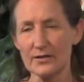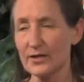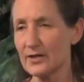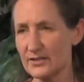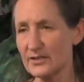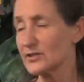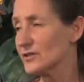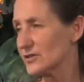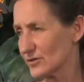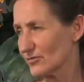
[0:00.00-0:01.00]
Nurses
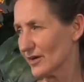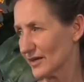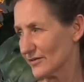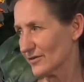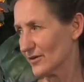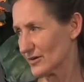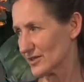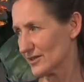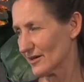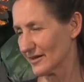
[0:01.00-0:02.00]
used to read
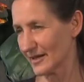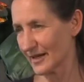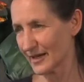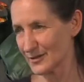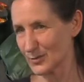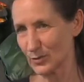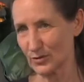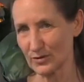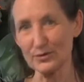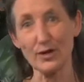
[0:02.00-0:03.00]
Florence Nightingale's
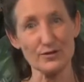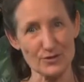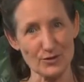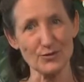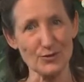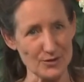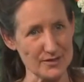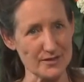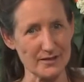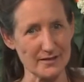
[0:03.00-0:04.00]
book, Notes on
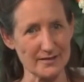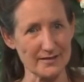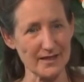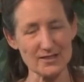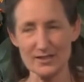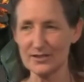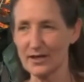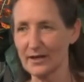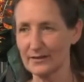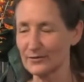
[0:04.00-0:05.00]
Nursing. That's the
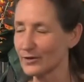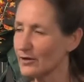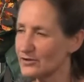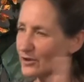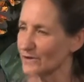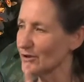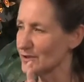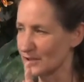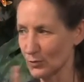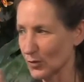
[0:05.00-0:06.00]
title, Notes on
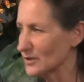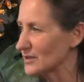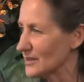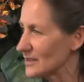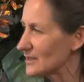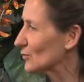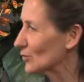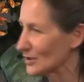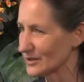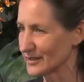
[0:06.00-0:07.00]
Nursing, what it is and
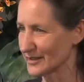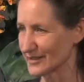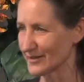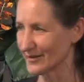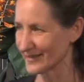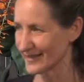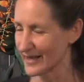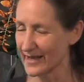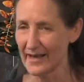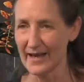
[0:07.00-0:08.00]
what it is not.
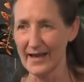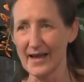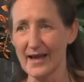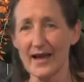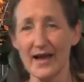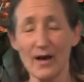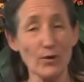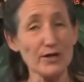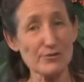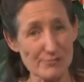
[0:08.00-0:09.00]
And
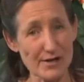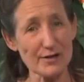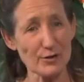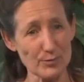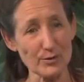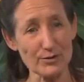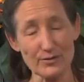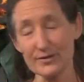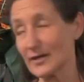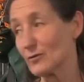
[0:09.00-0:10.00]
when you read her book,
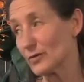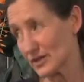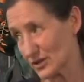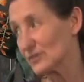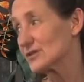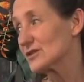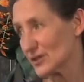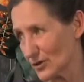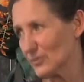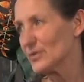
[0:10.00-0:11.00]
you think we should
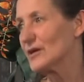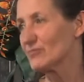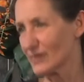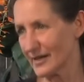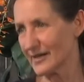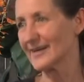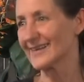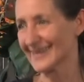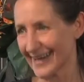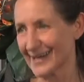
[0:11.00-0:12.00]
still be
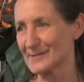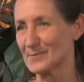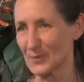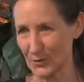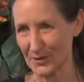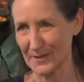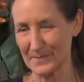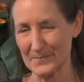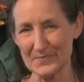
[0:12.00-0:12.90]
reading that book,